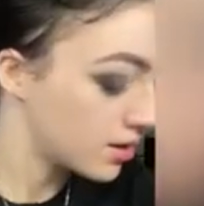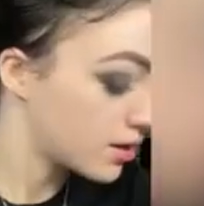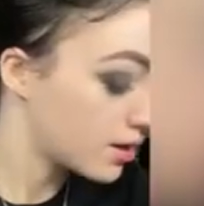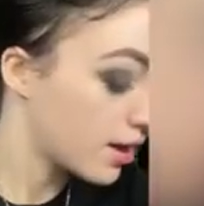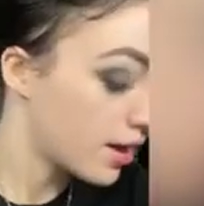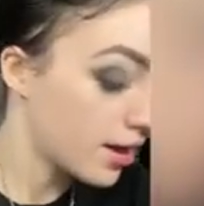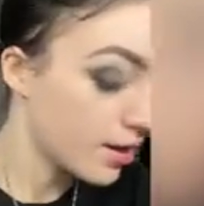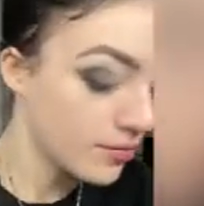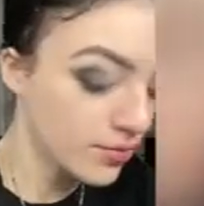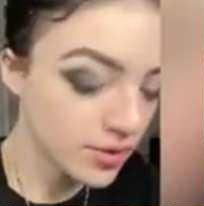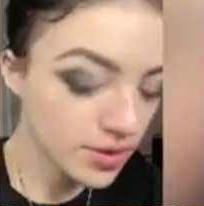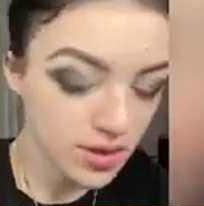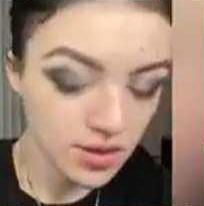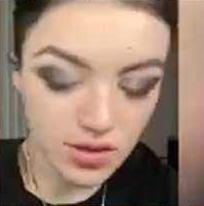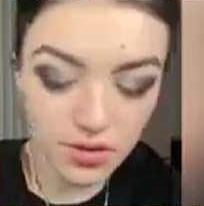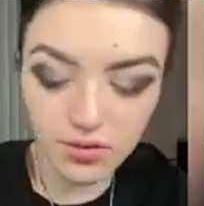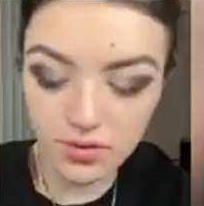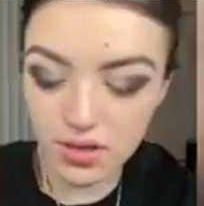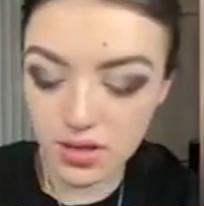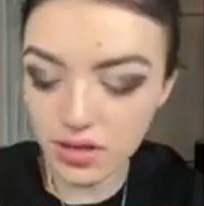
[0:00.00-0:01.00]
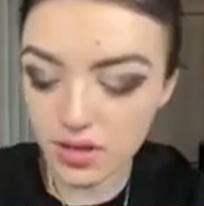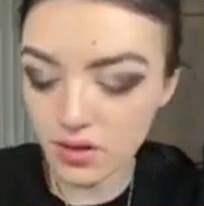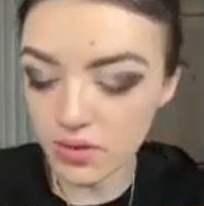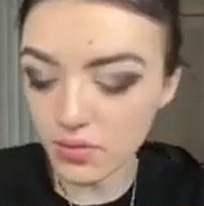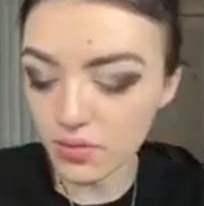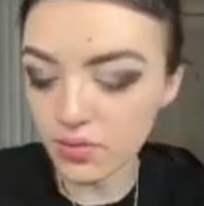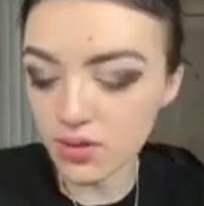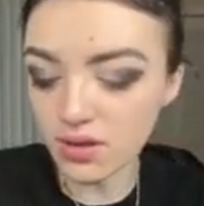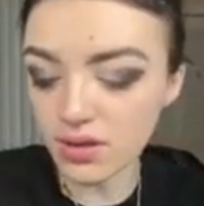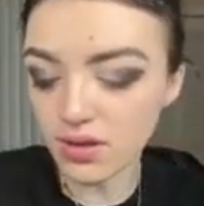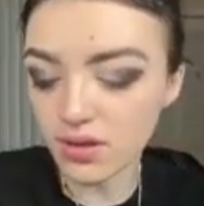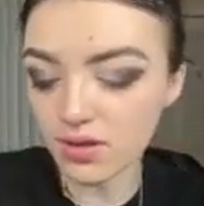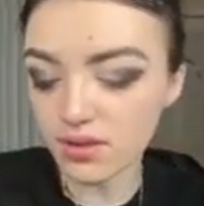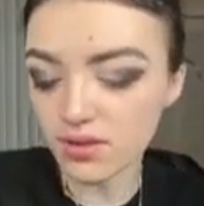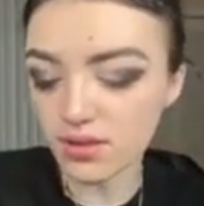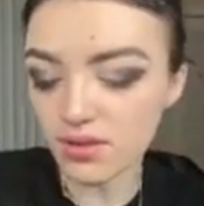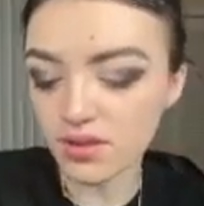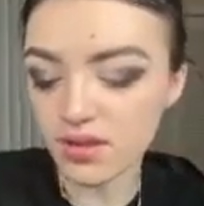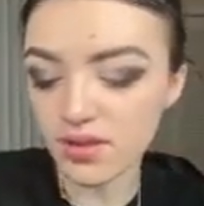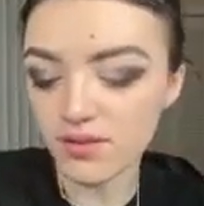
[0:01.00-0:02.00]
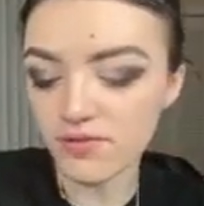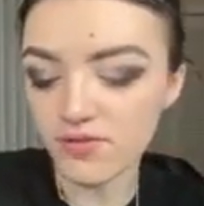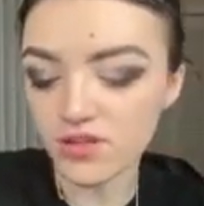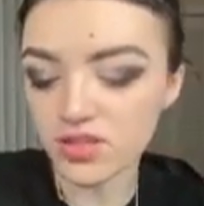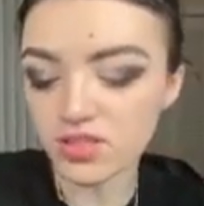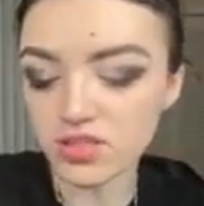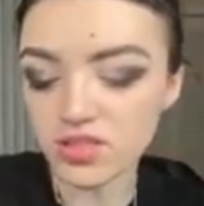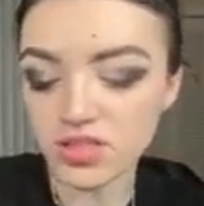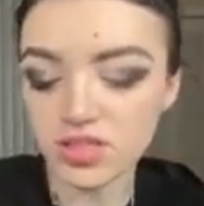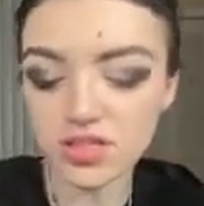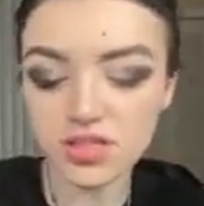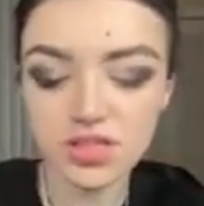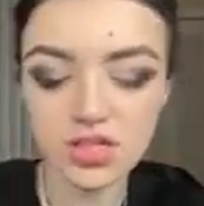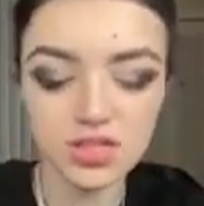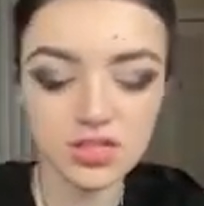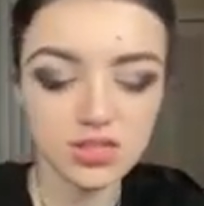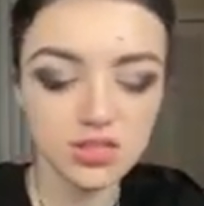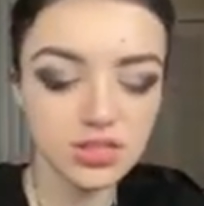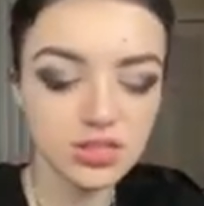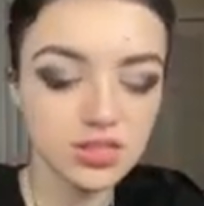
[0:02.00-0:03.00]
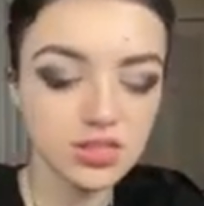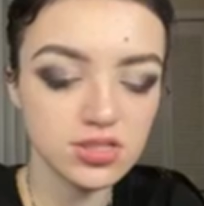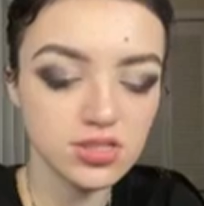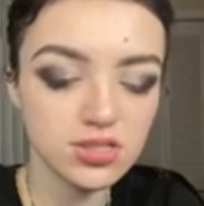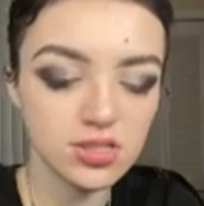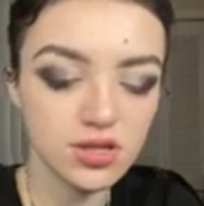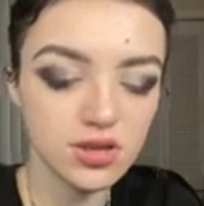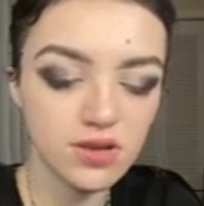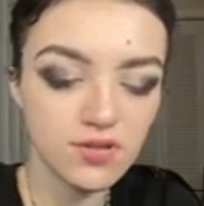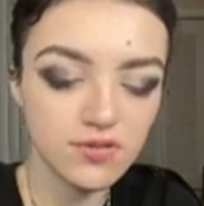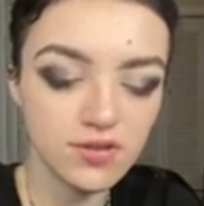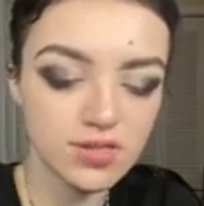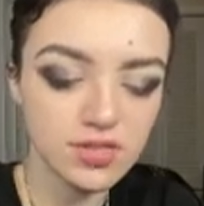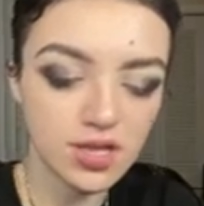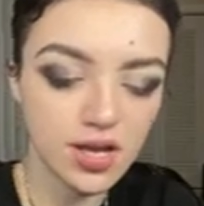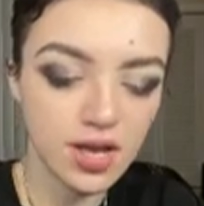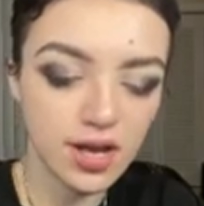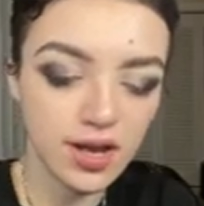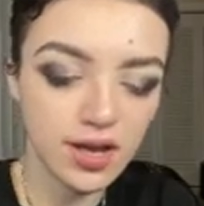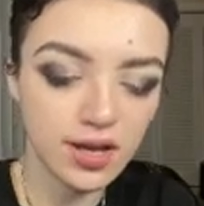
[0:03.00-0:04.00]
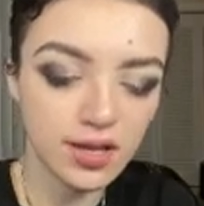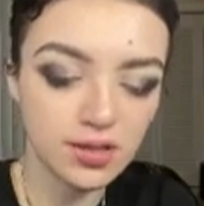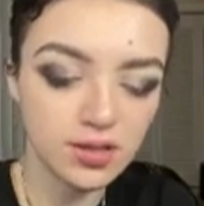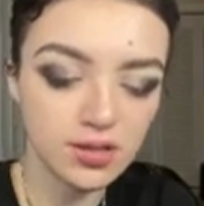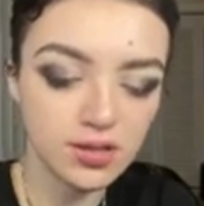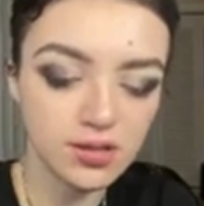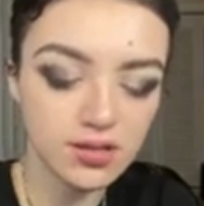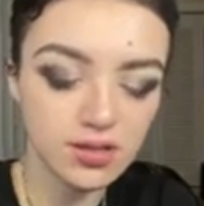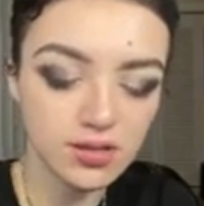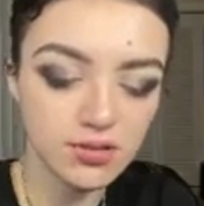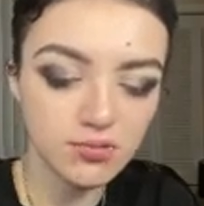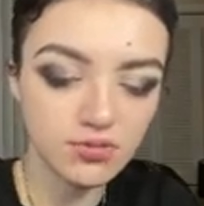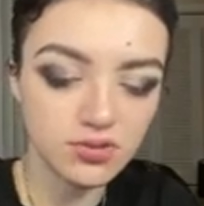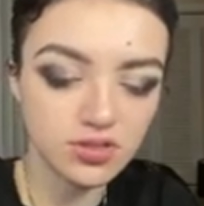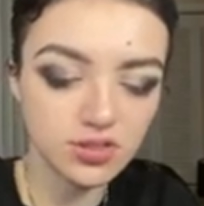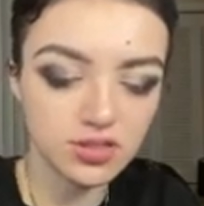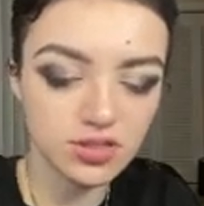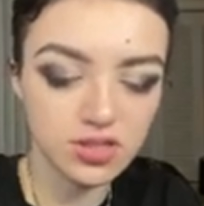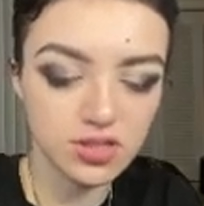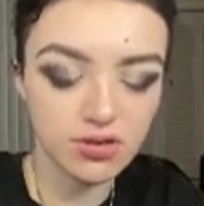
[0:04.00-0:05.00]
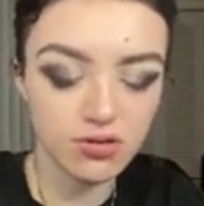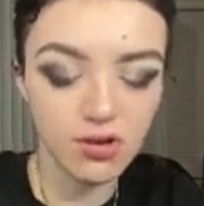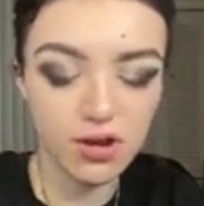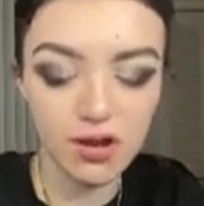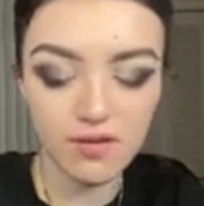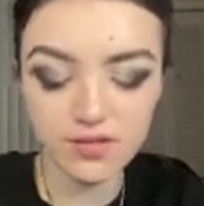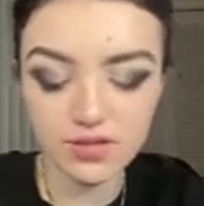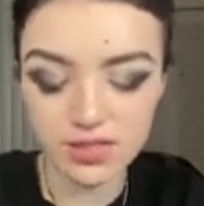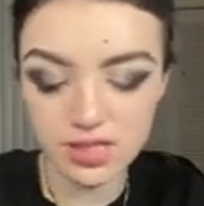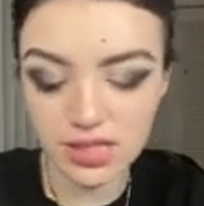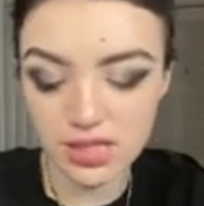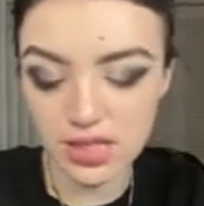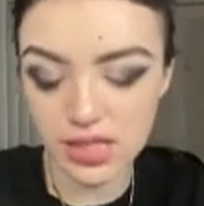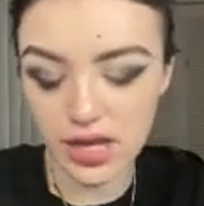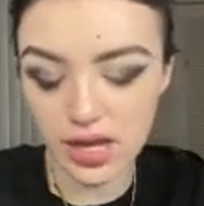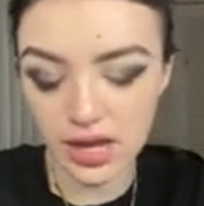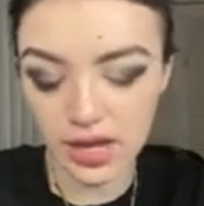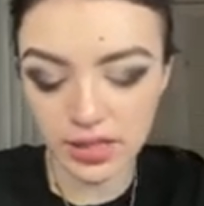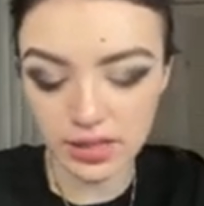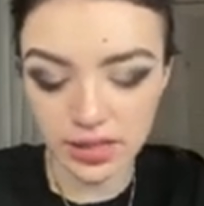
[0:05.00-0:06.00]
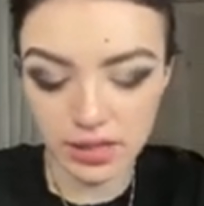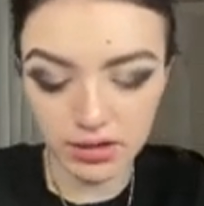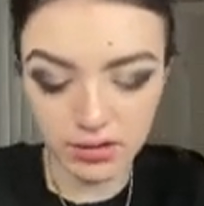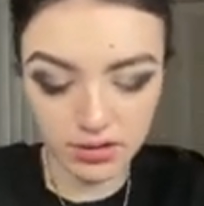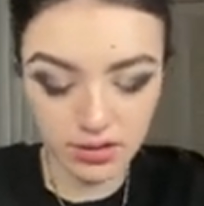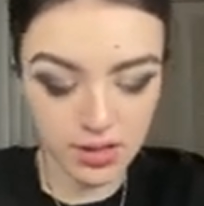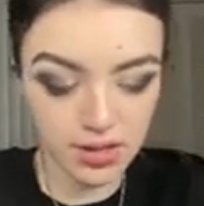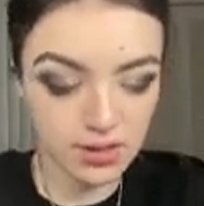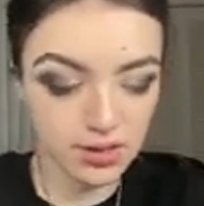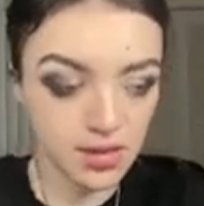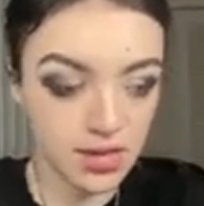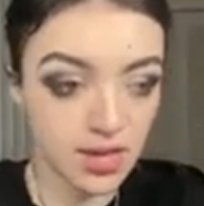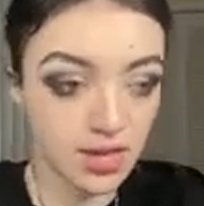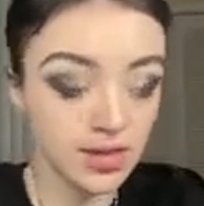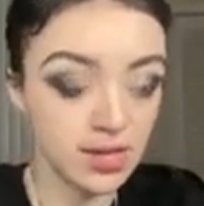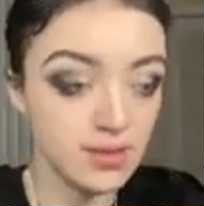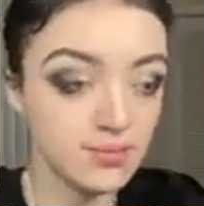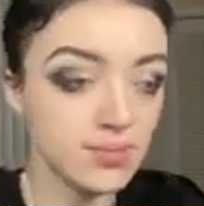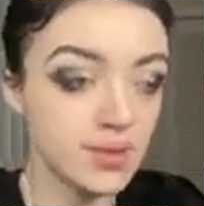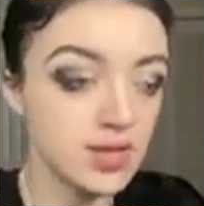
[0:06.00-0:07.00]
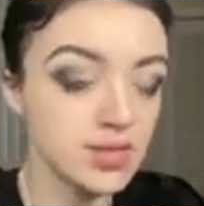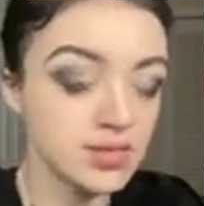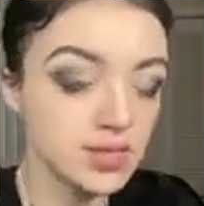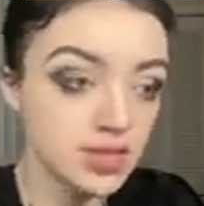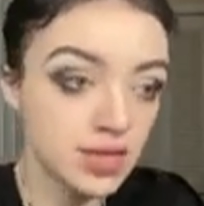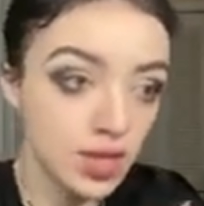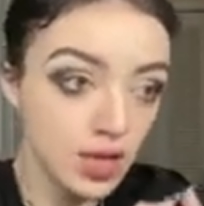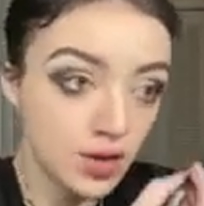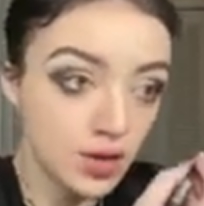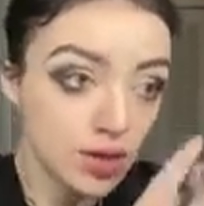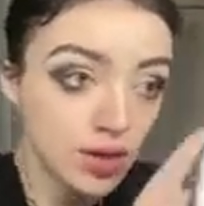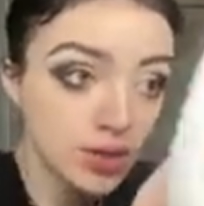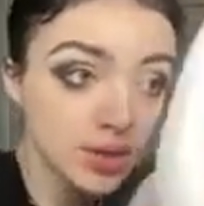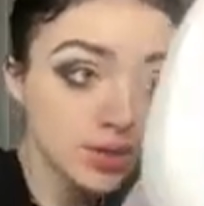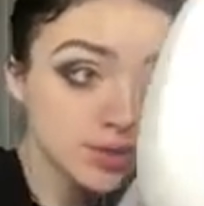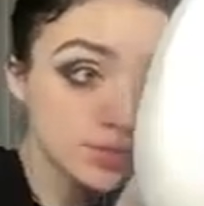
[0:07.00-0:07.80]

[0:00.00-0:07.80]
now we're gonna go in with the finishing touches of this eye look, which is, you know, obviously the eyeliner and the mascara.